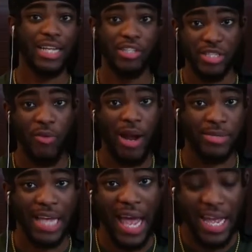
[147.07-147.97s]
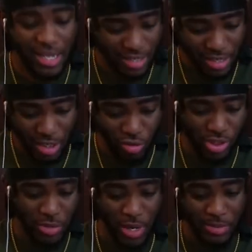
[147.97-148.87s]
Did you see what I'm saying? You
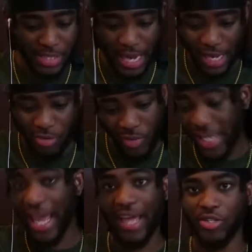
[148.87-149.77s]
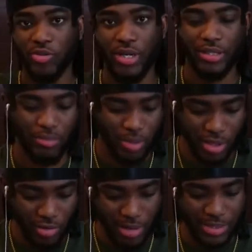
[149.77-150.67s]
see what I'm saying? We can't have children at the bar.
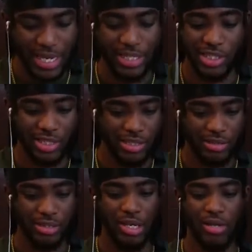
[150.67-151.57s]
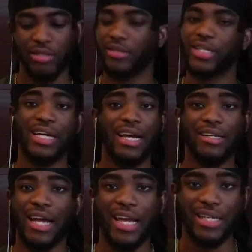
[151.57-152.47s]
You know what I'm saying? She look
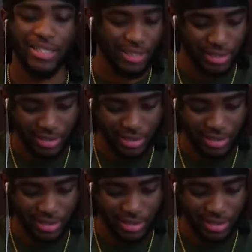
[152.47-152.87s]
like...